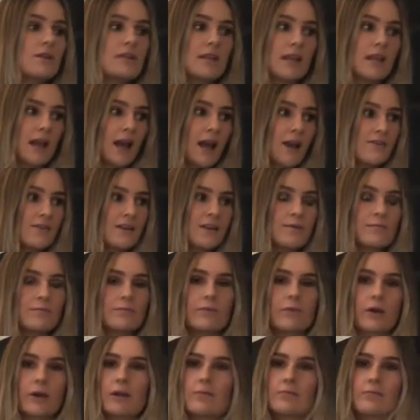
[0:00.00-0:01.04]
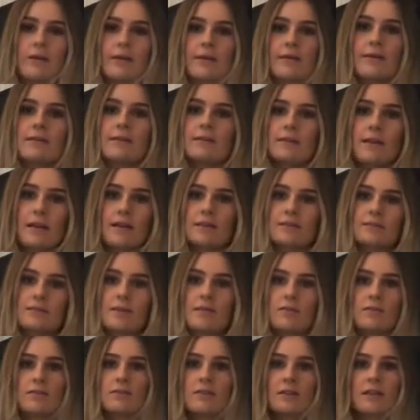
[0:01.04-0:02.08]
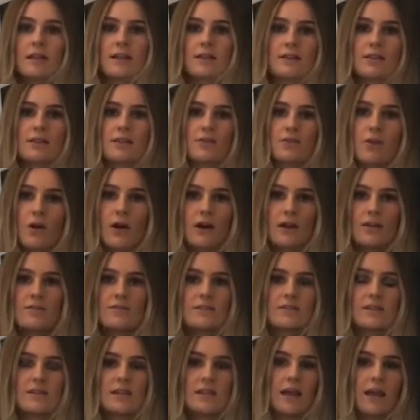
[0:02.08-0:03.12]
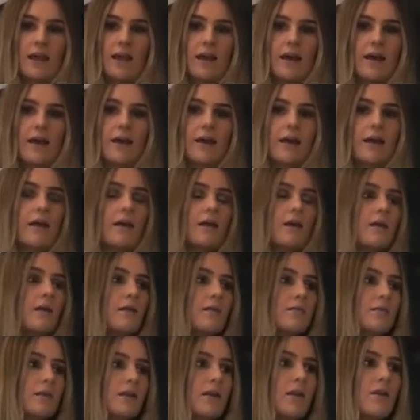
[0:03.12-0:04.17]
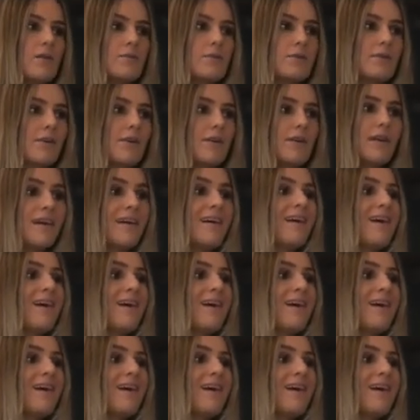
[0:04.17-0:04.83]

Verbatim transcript: Like I have like bright pink knickers on under this and you can't even see it. Well I hope you can't.